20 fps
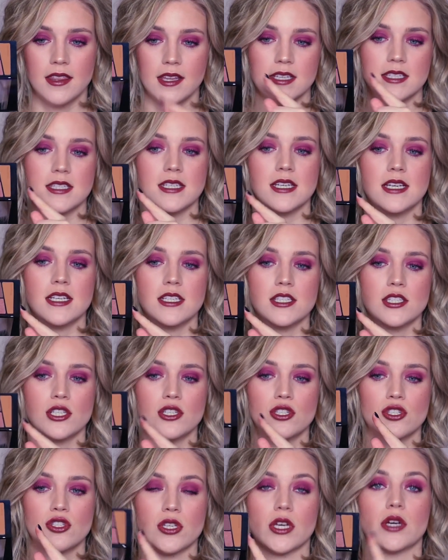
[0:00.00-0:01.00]
This
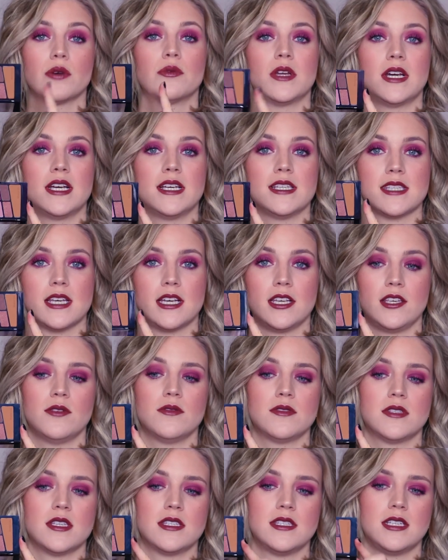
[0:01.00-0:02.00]
is so nice. I
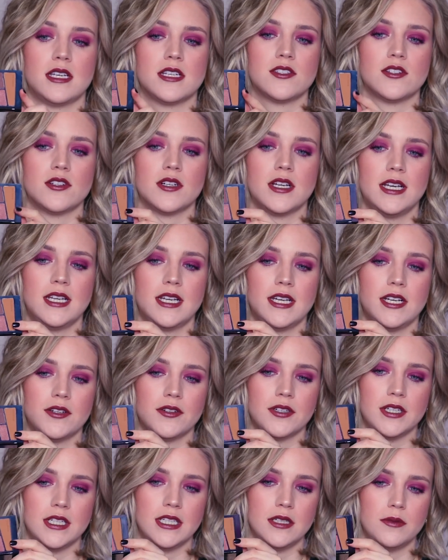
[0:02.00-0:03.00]
used this yesterday and I
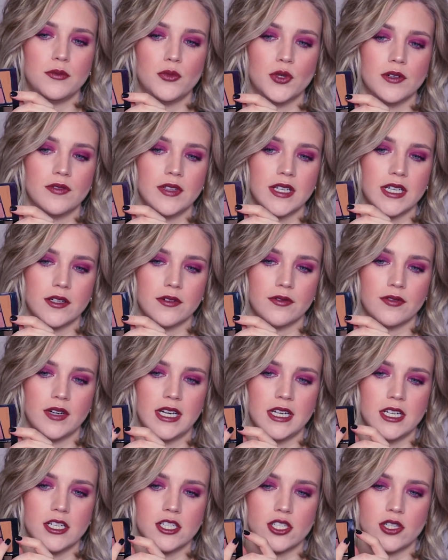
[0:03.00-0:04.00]
created more of like a
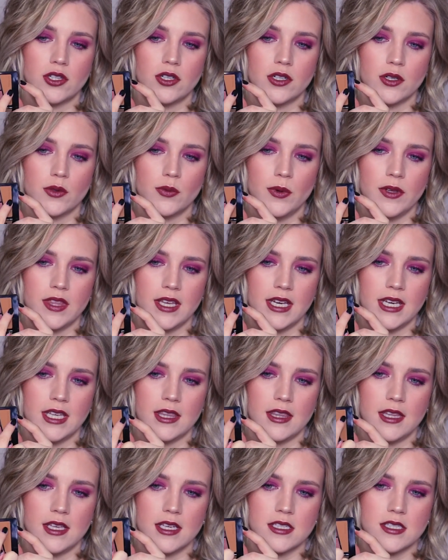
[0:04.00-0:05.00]
reddish look with
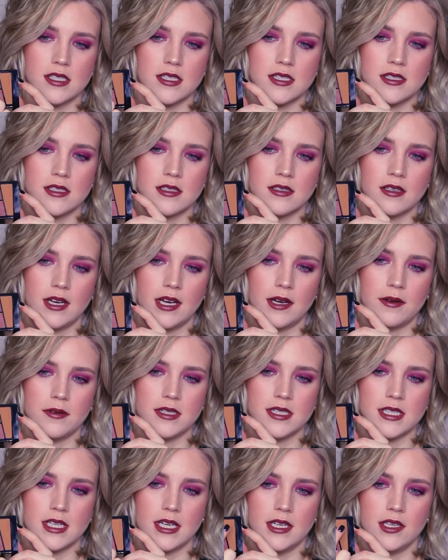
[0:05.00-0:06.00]
like this. I
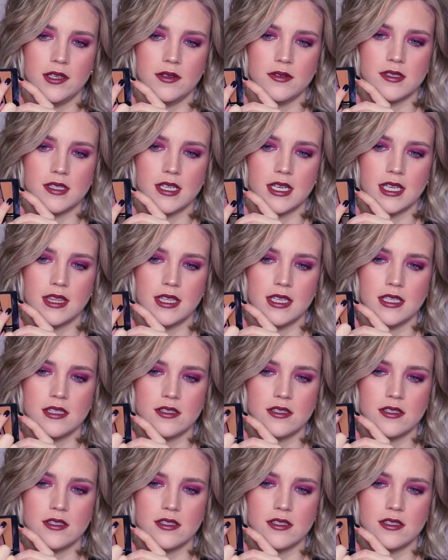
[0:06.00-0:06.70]
would say I used like